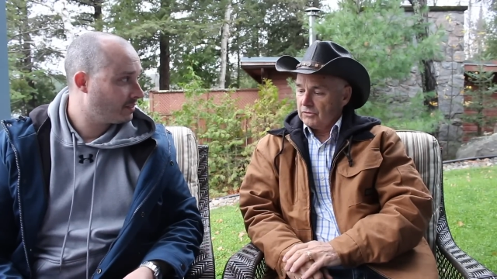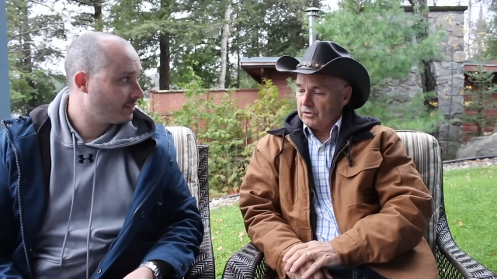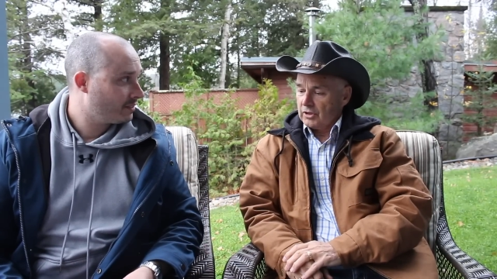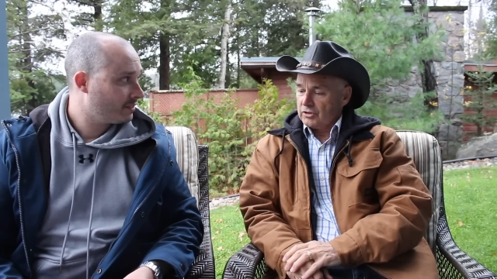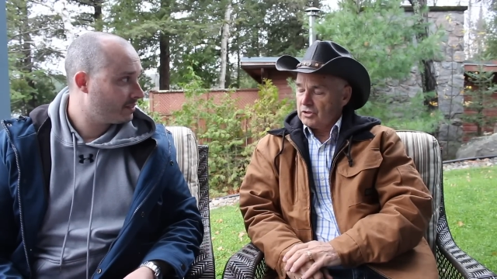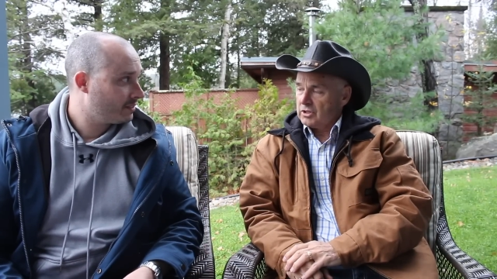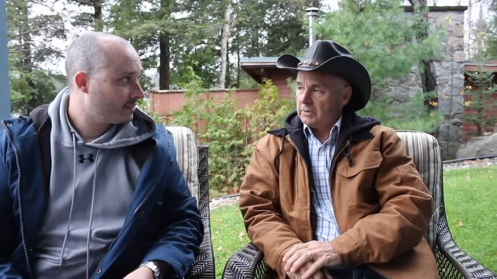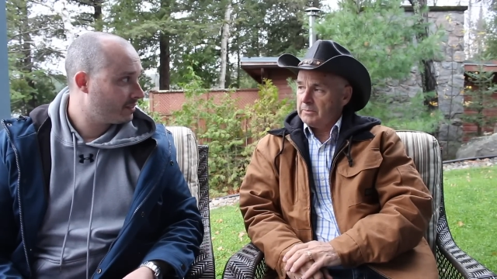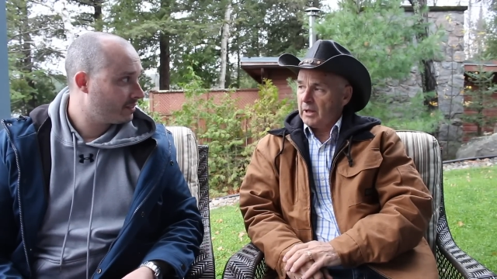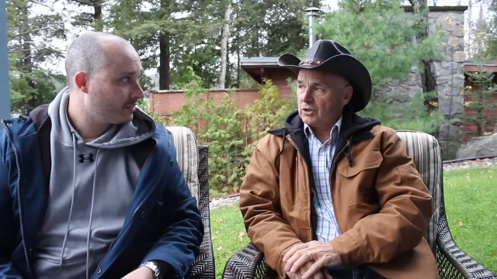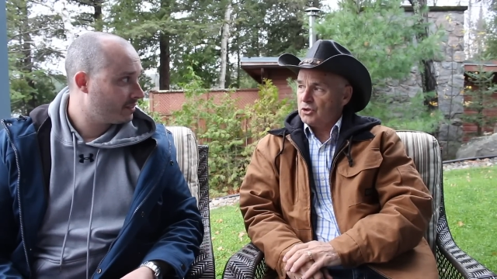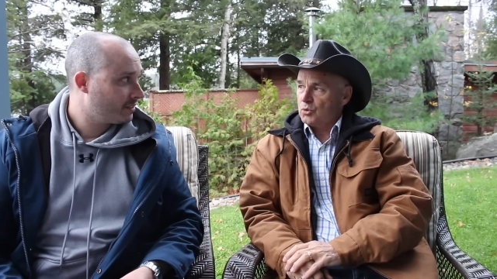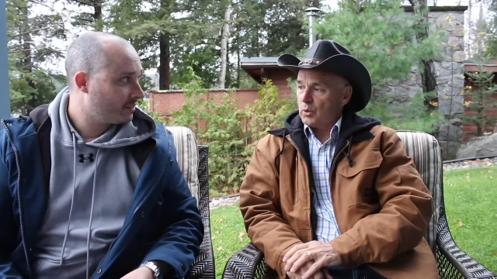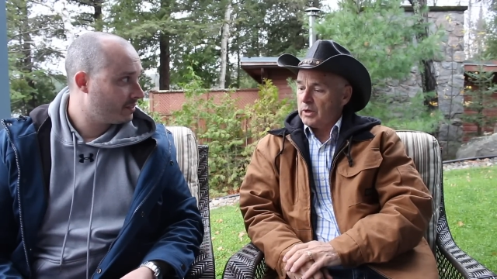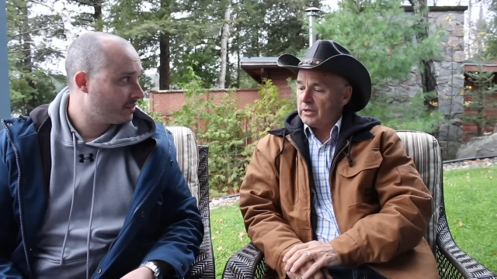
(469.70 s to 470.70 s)
Speaker 1: It doesn't seem
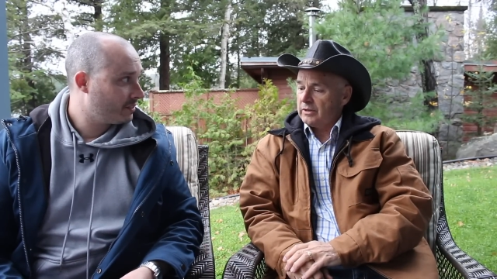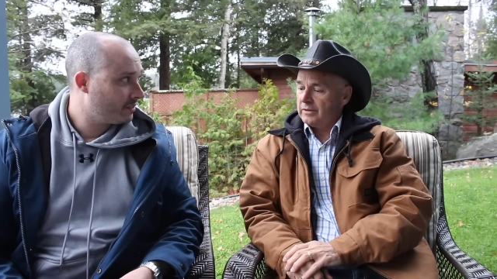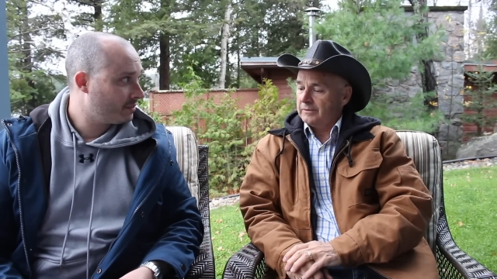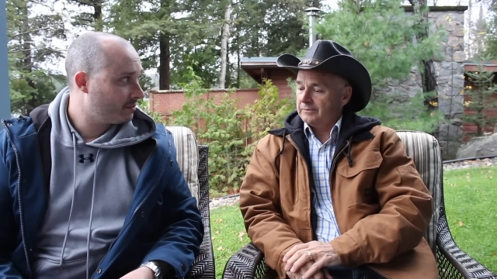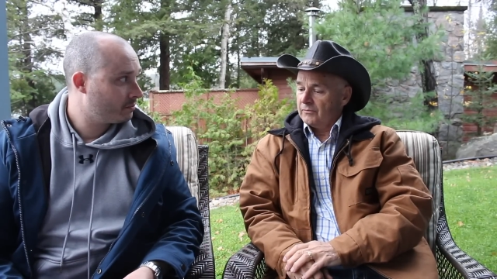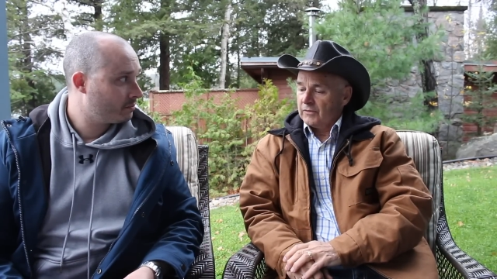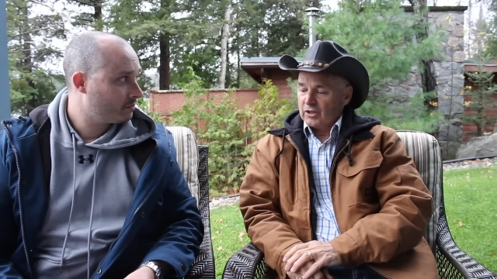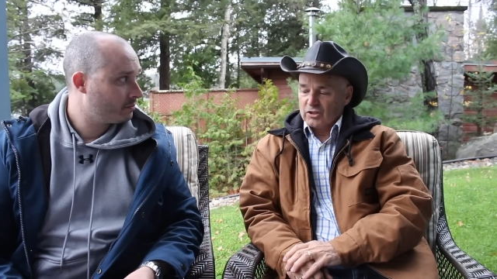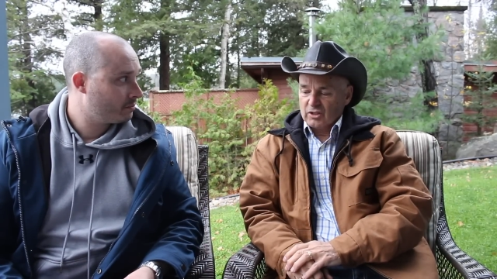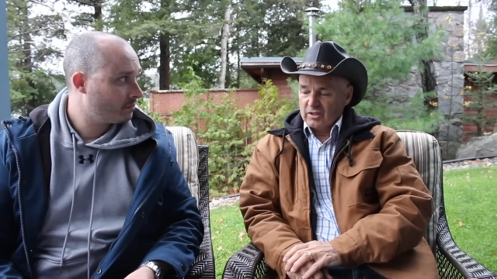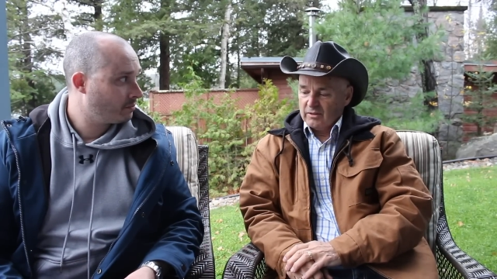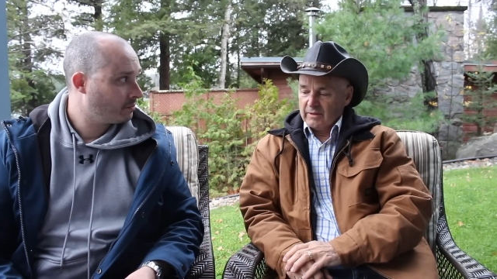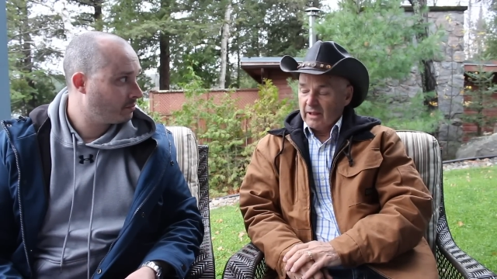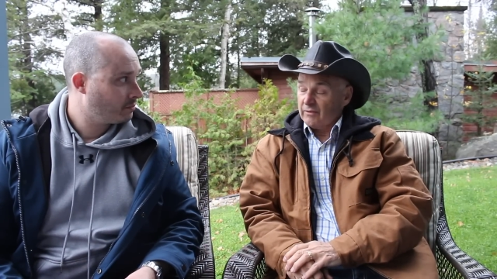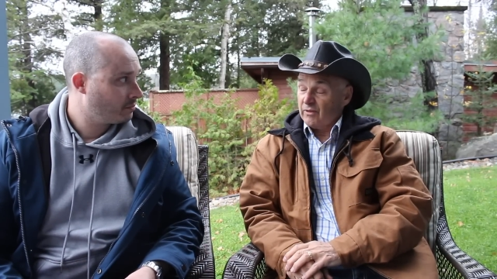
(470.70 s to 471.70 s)
that sweet. Doesn't
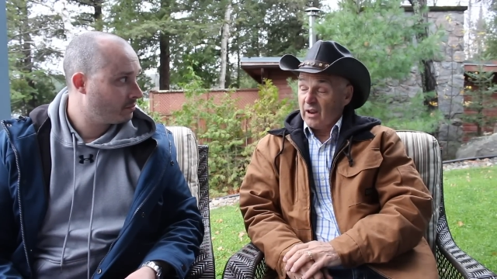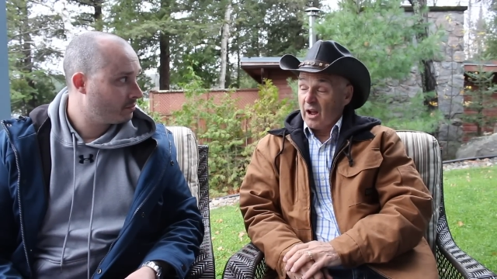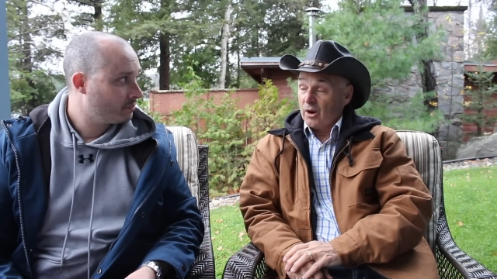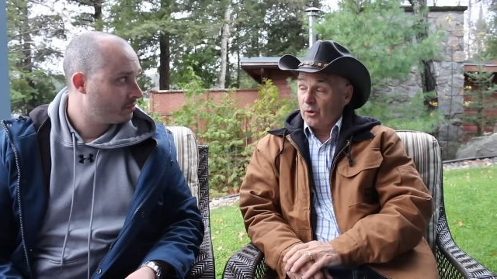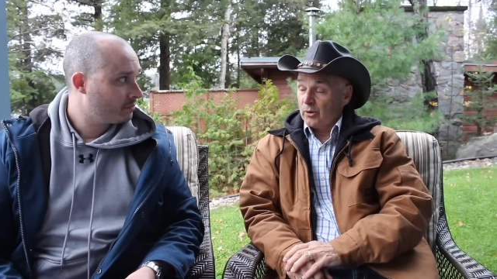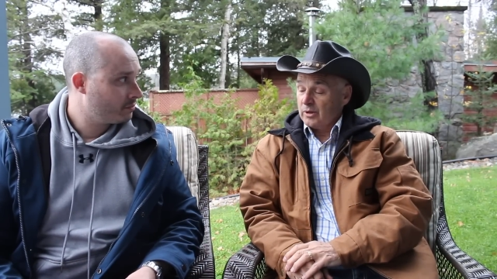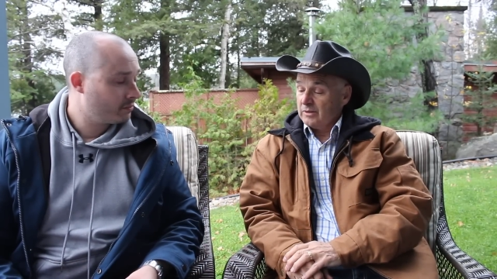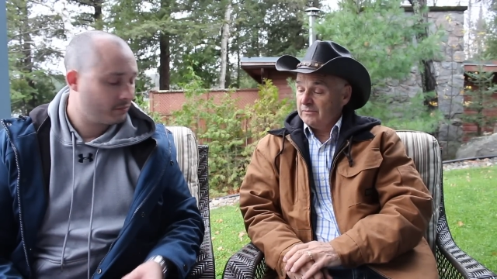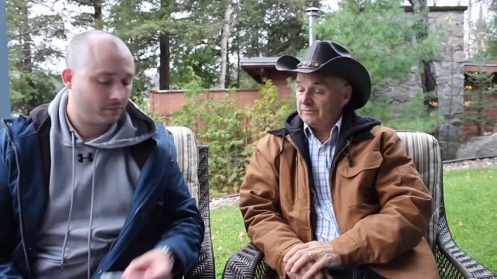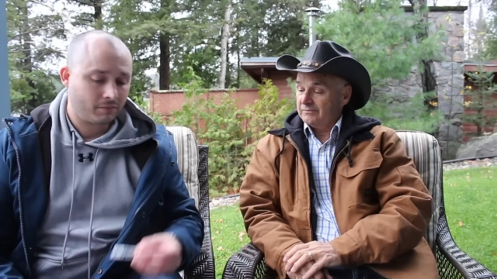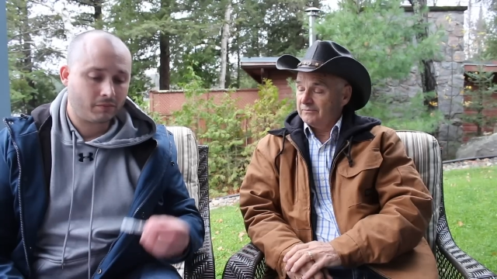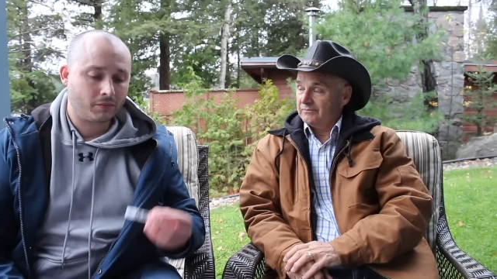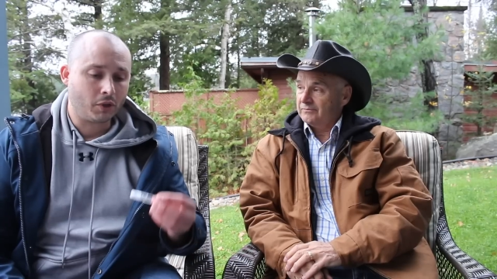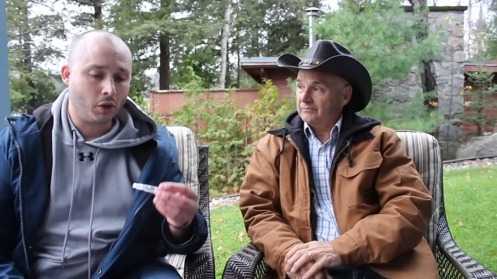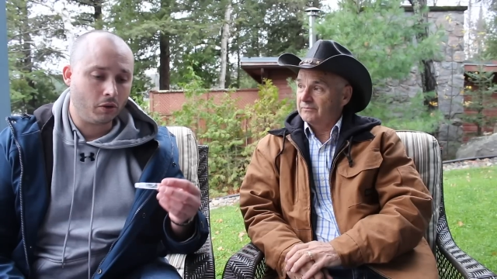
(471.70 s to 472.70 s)
seem that flowery.
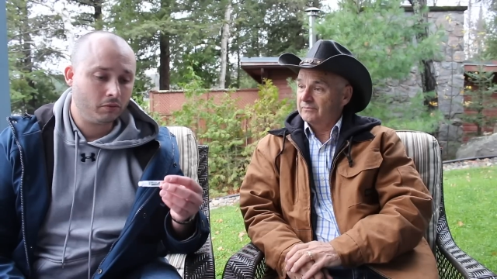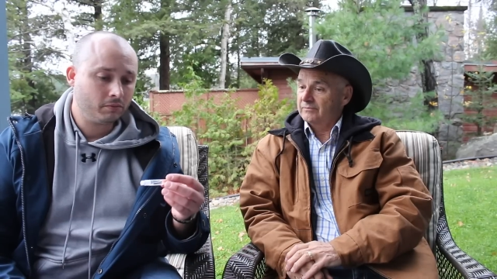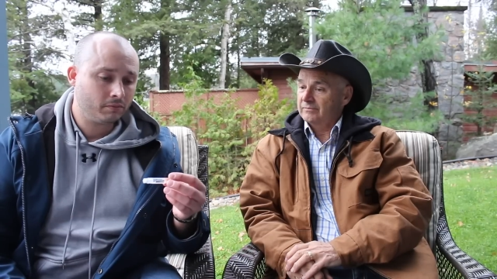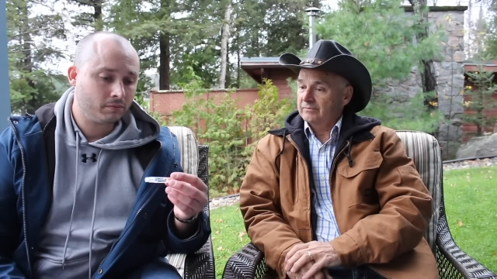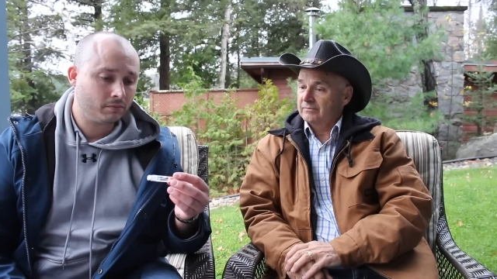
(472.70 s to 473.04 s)
No.